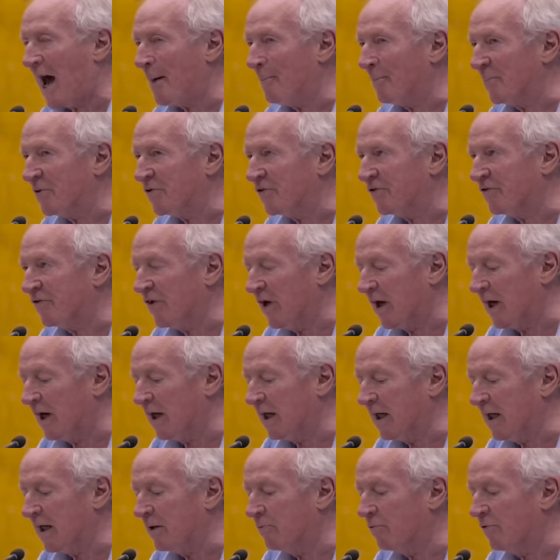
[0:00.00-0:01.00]

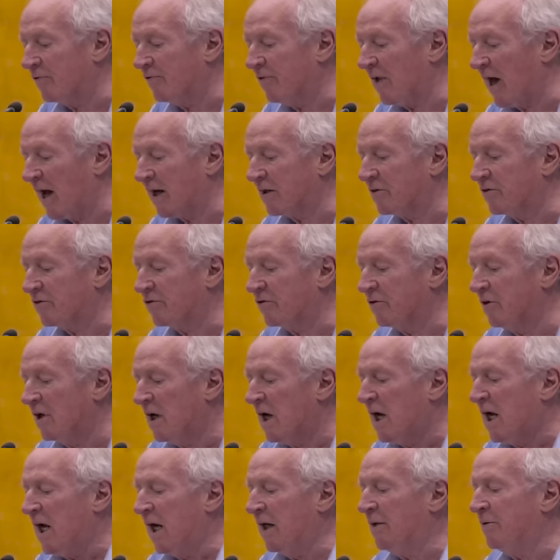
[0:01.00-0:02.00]
atmosphere it reflects.
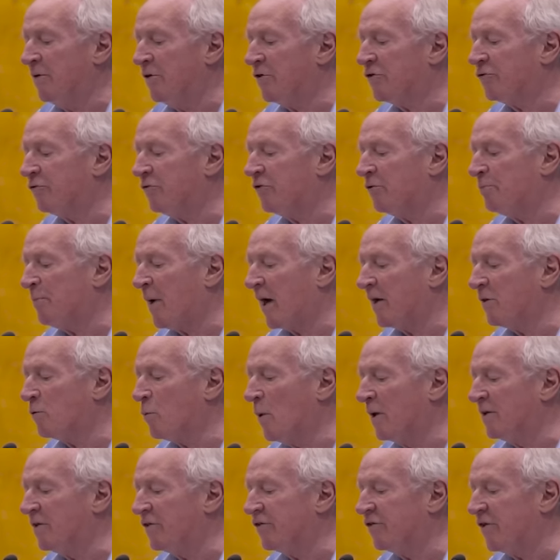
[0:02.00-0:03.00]
In this respect,
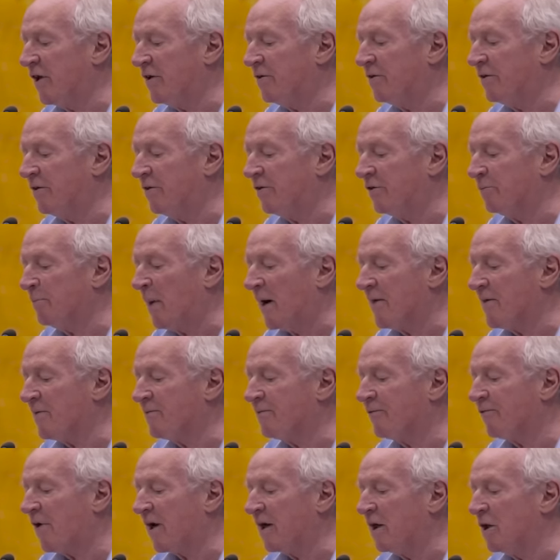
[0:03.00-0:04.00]
one sentence by the
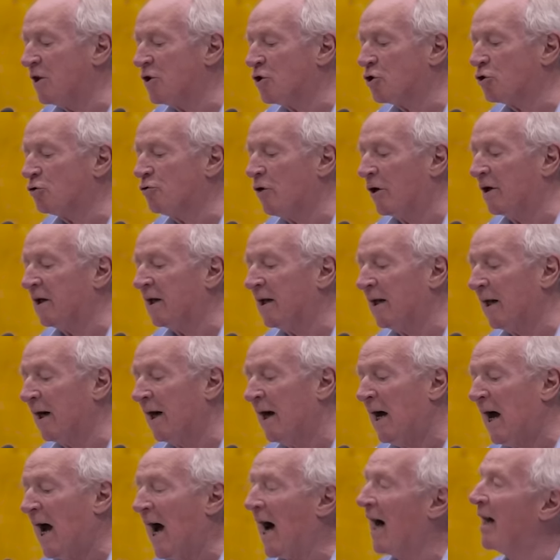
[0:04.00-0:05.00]
Frankish chronicler
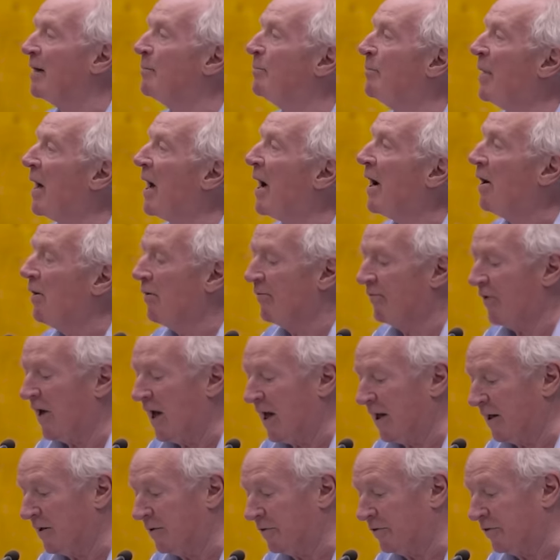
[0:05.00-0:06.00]
Albert of
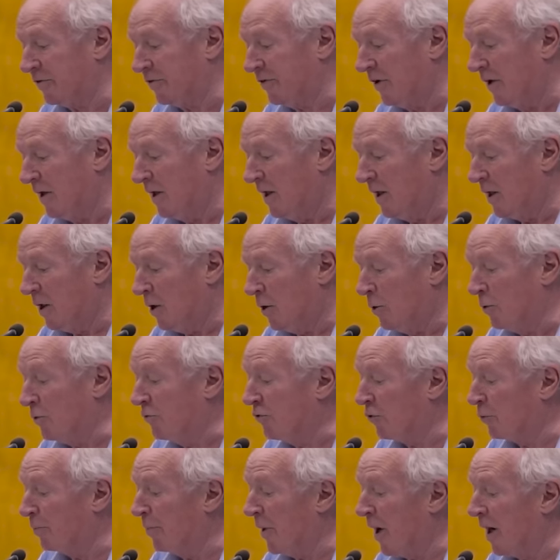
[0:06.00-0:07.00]
Aix, who
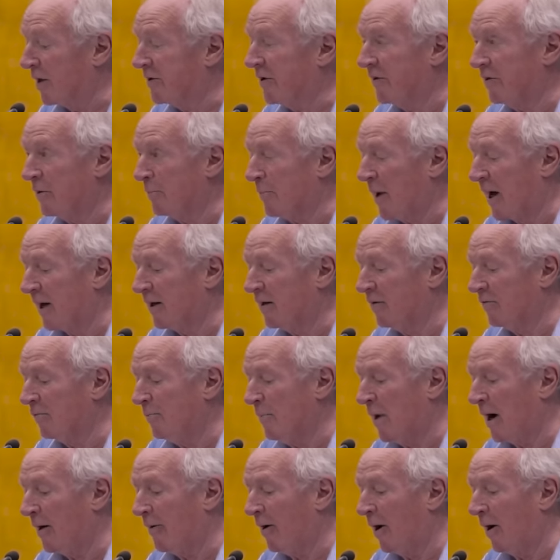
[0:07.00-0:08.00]
took part in the Battle of
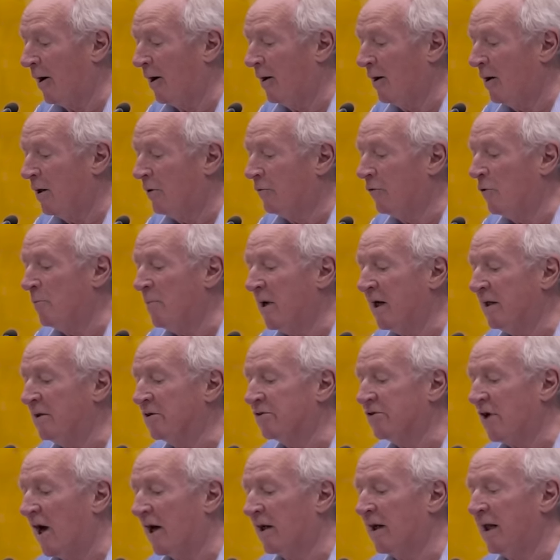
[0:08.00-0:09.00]
Marah,
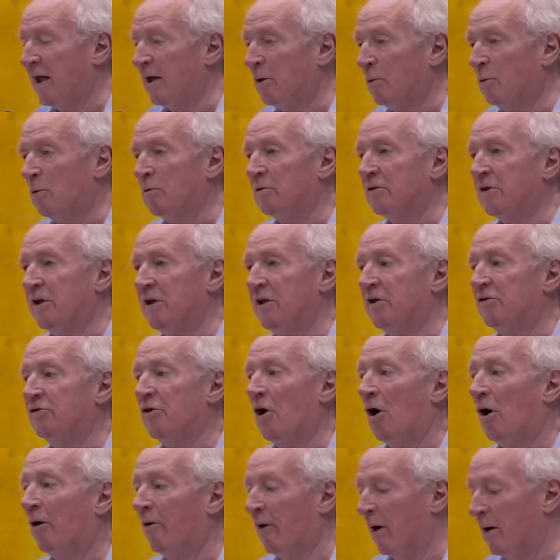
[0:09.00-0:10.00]
remains unequaled in its
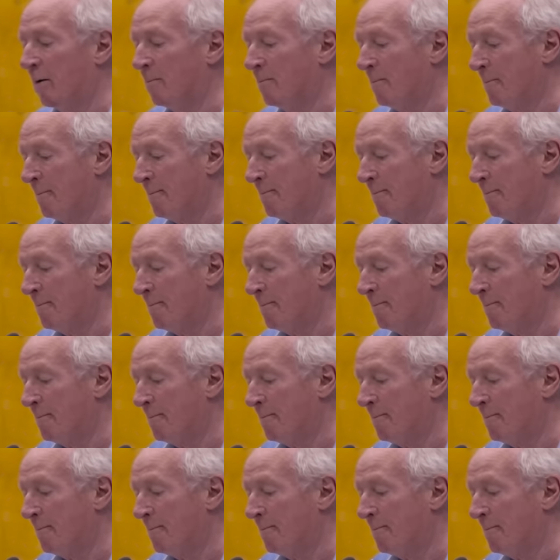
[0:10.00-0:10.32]
horror.